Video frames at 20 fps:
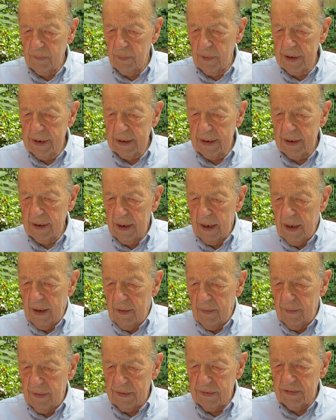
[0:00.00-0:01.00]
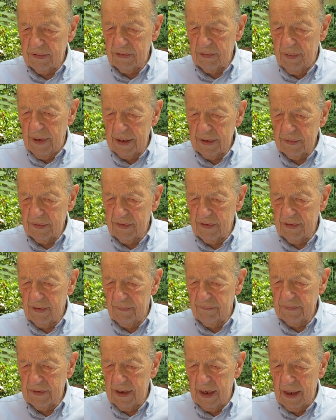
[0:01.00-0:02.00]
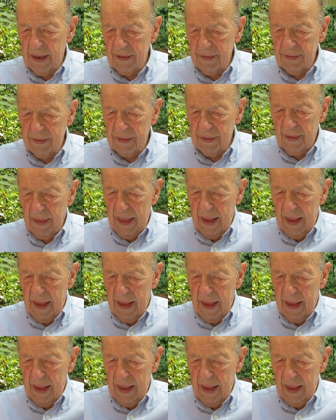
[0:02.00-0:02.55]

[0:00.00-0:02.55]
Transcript: weak with sweats of death,